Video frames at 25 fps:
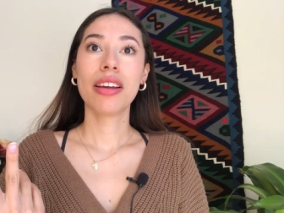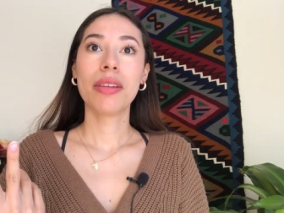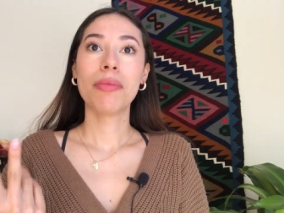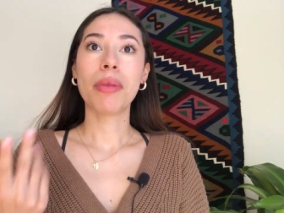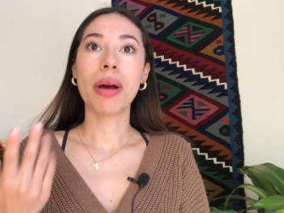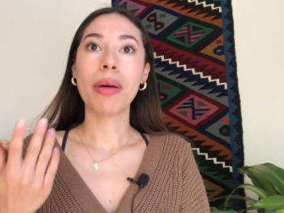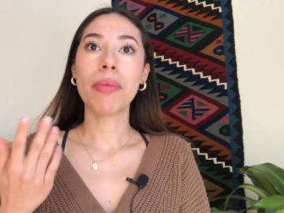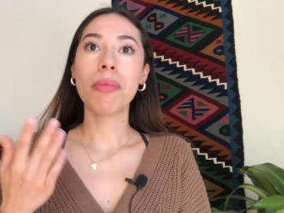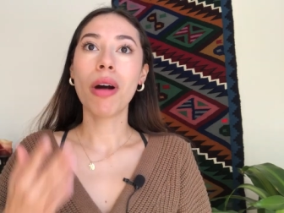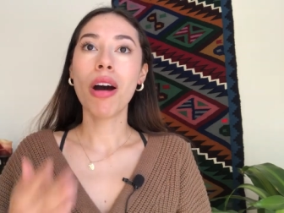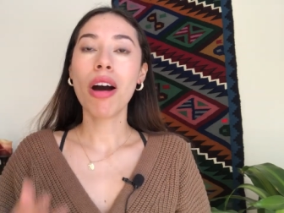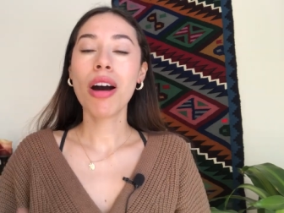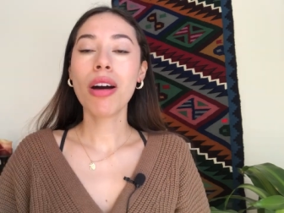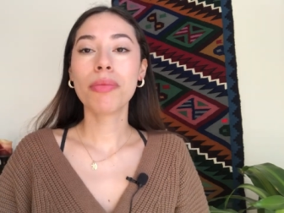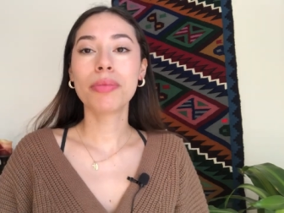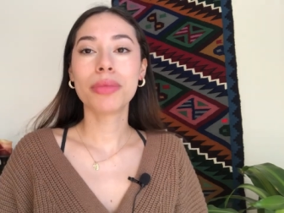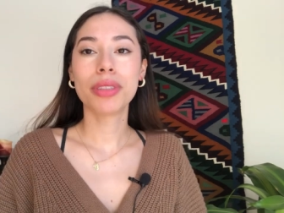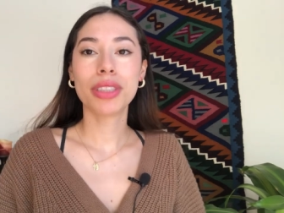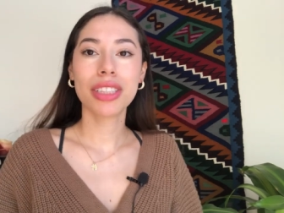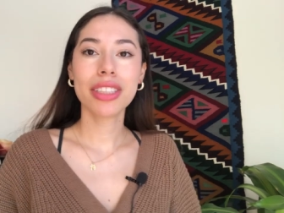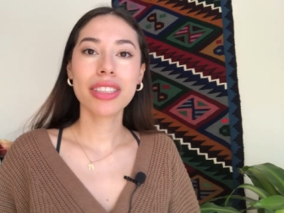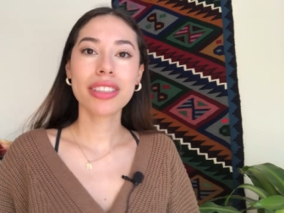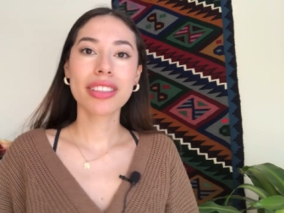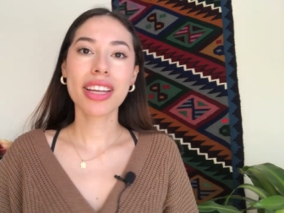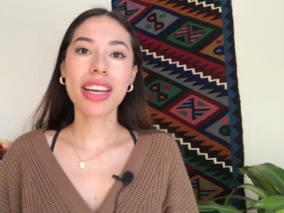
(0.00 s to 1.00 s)
my mom,
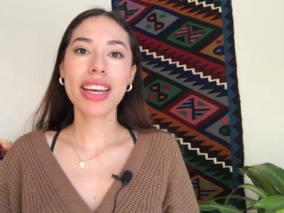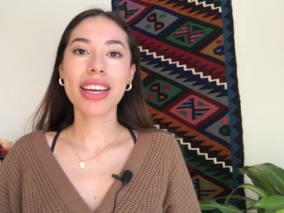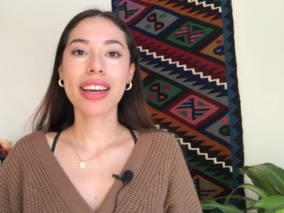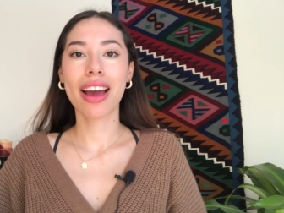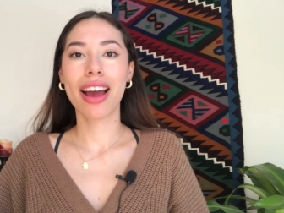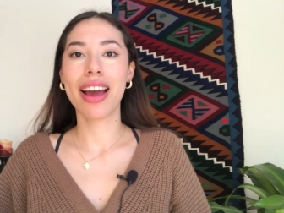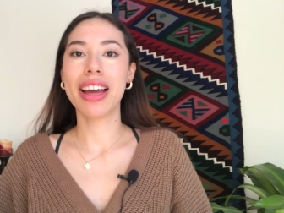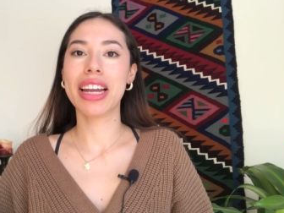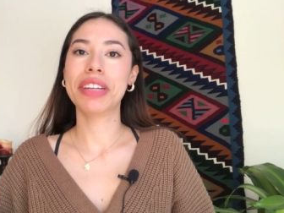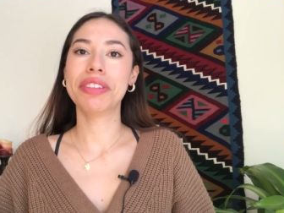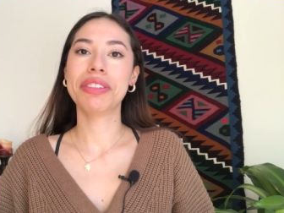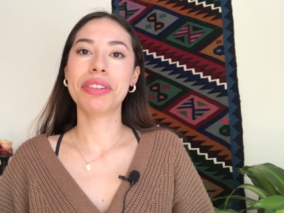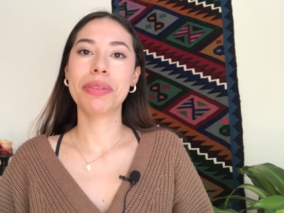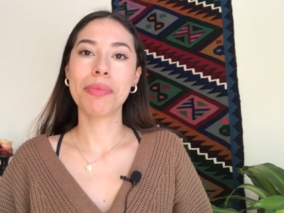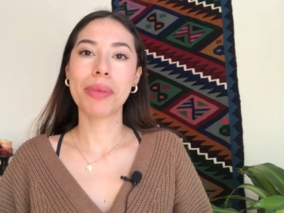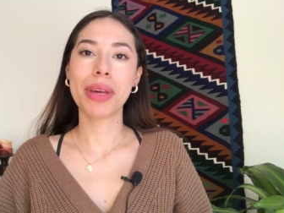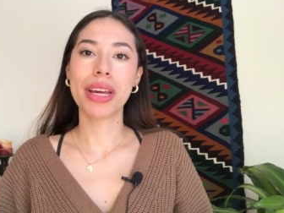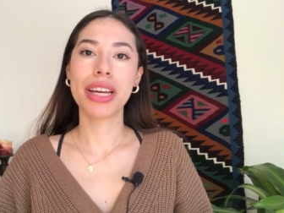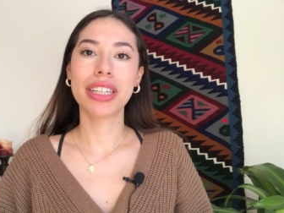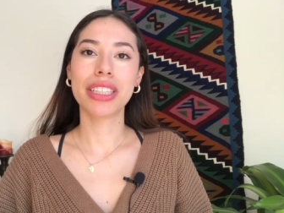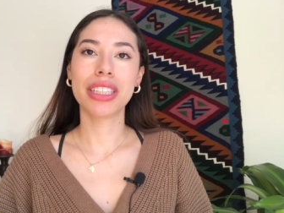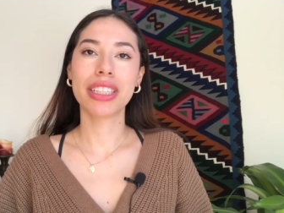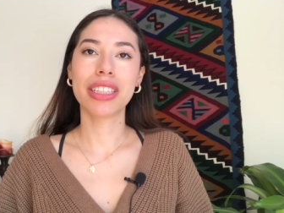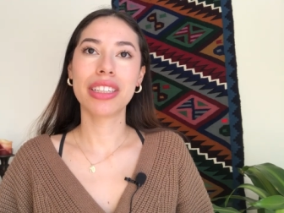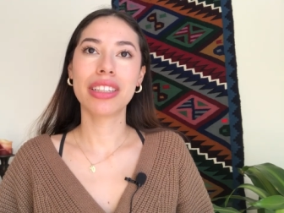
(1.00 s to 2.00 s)
she's like kind of
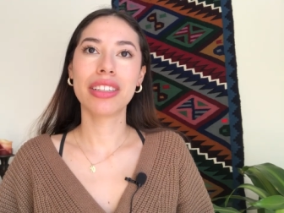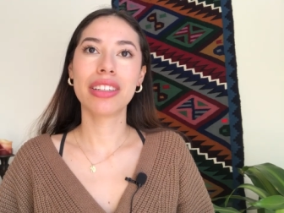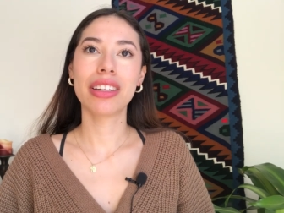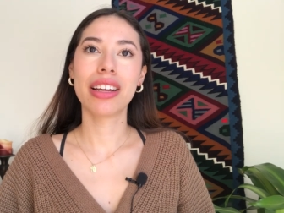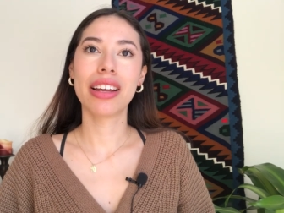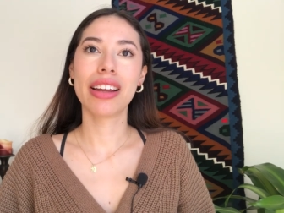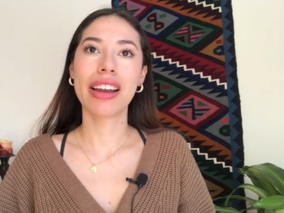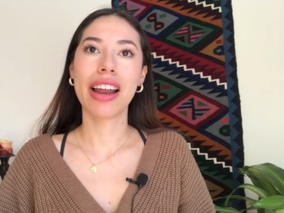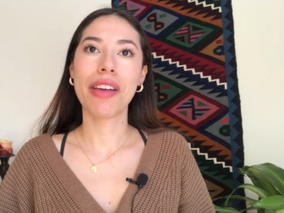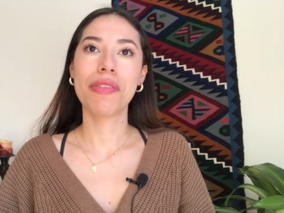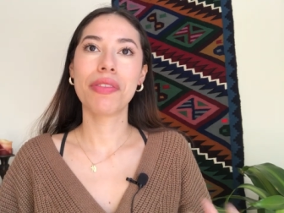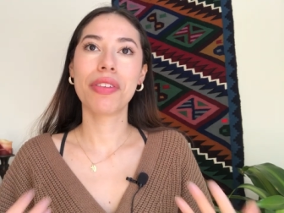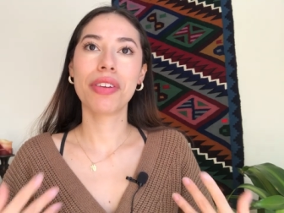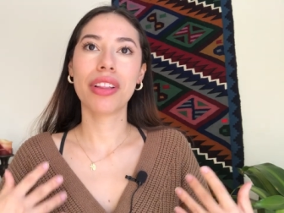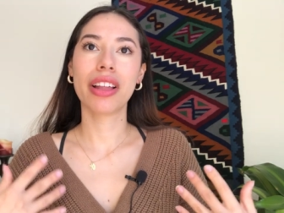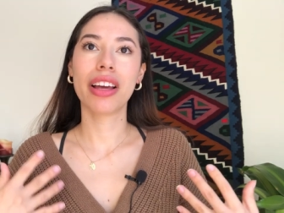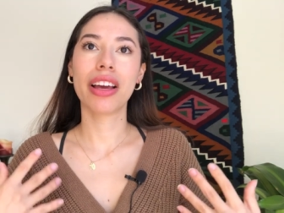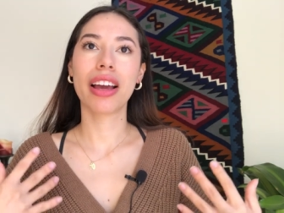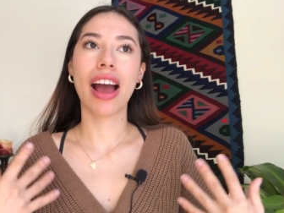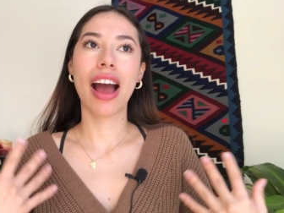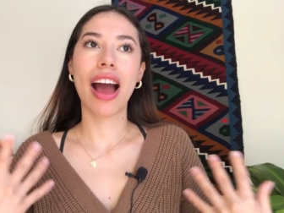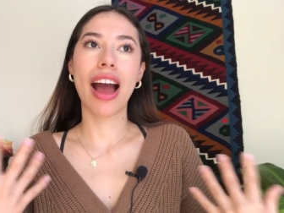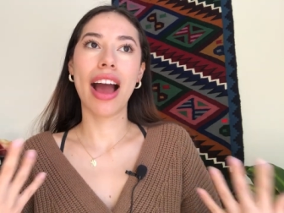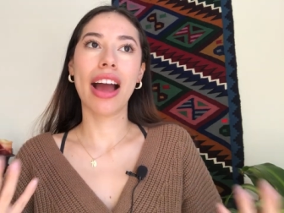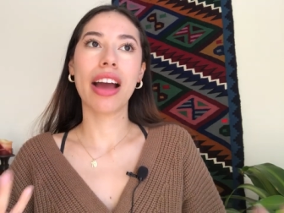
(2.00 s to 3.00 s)
impatient, and I felt
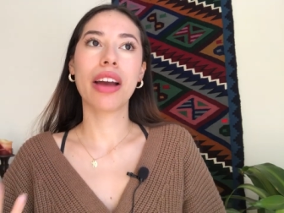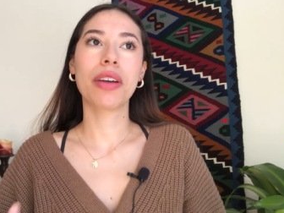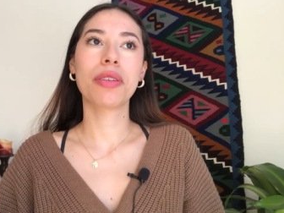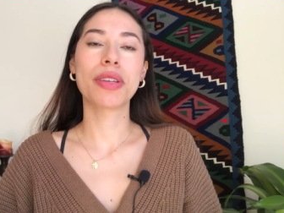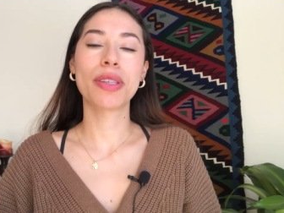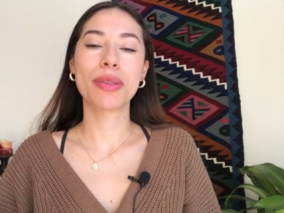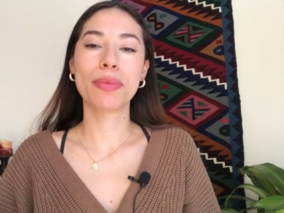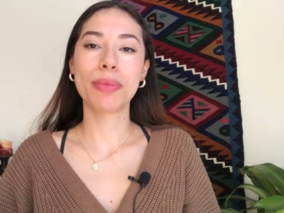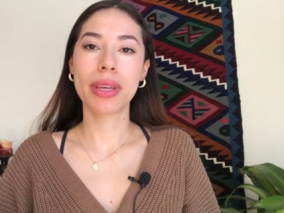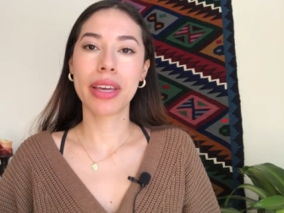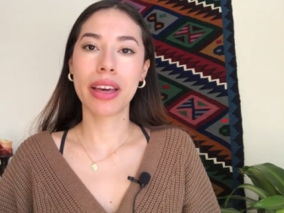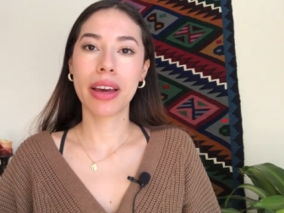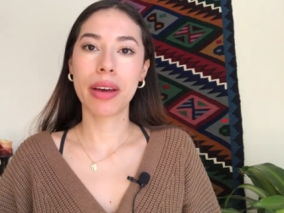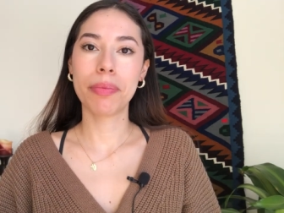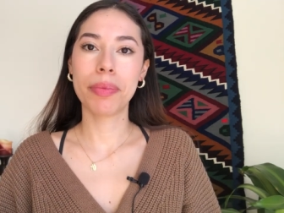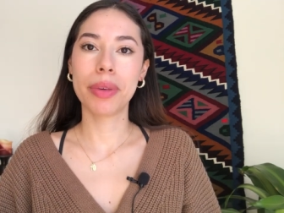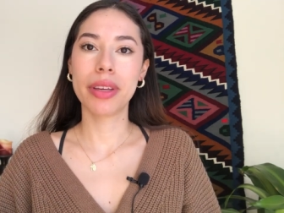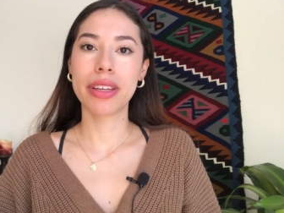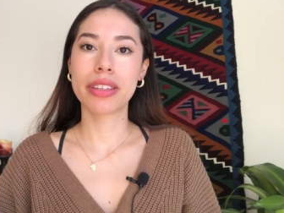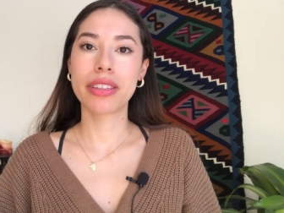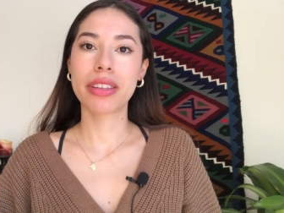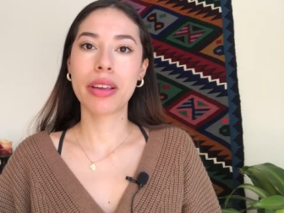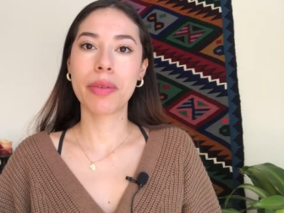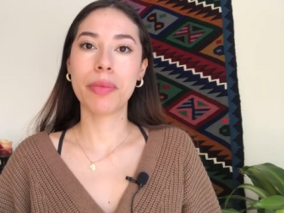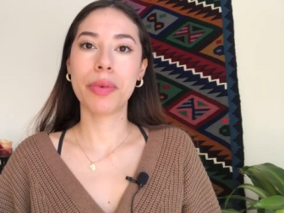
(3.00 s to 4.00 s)
like I was becoming
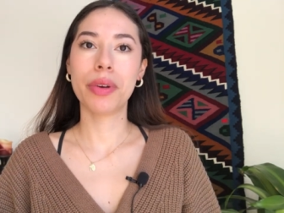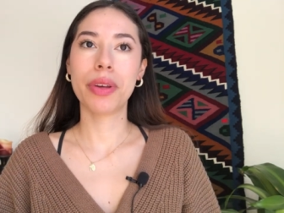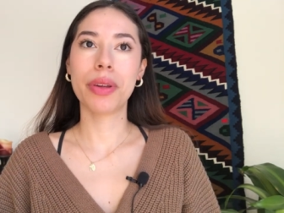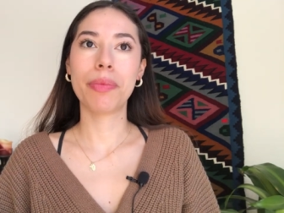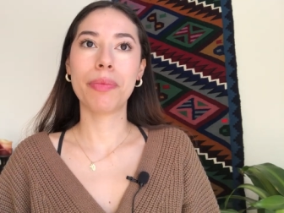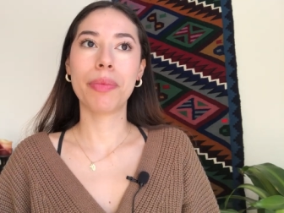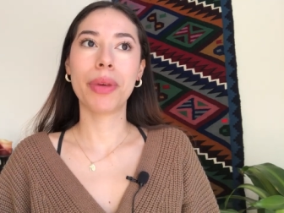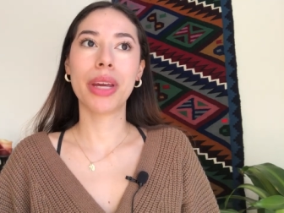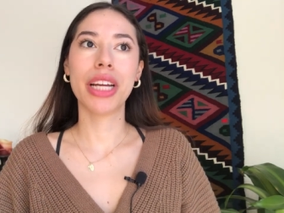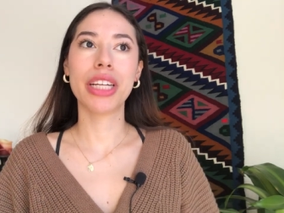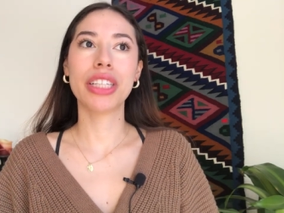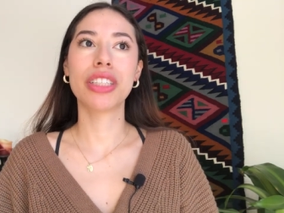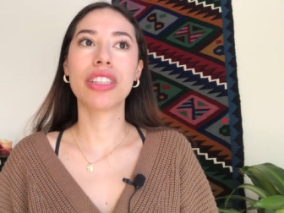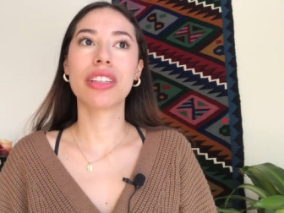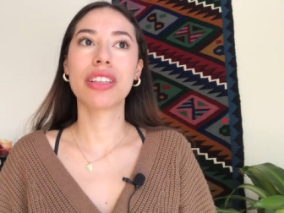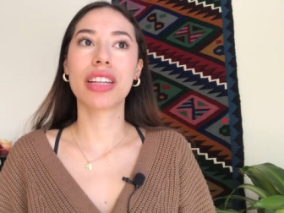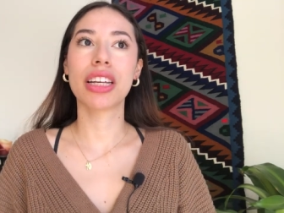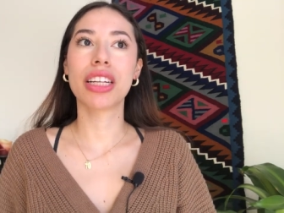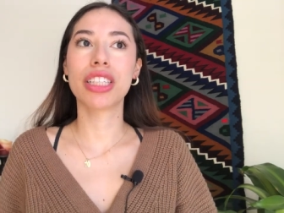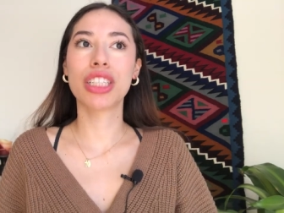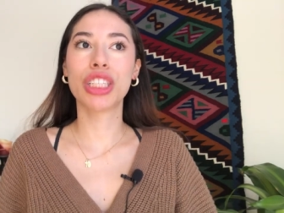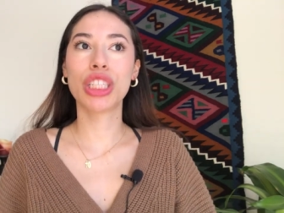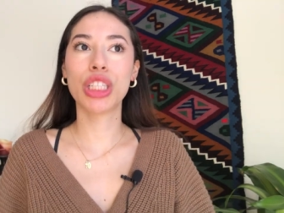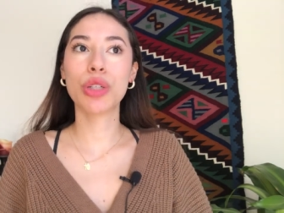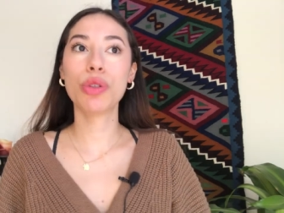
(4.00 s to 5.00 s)
somewhat impatient.
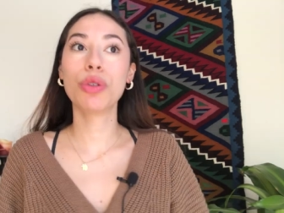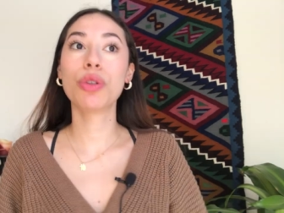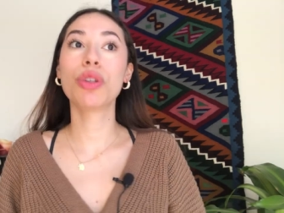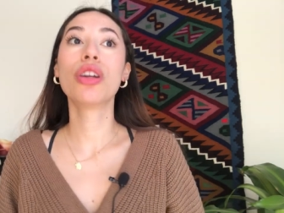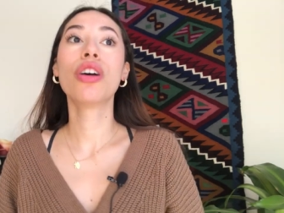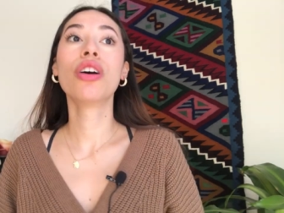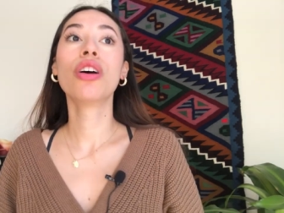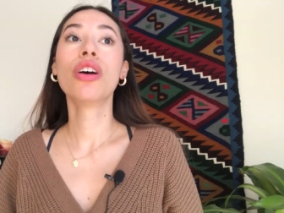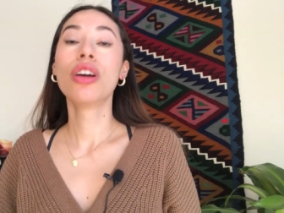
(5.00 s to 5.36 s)
Like, she would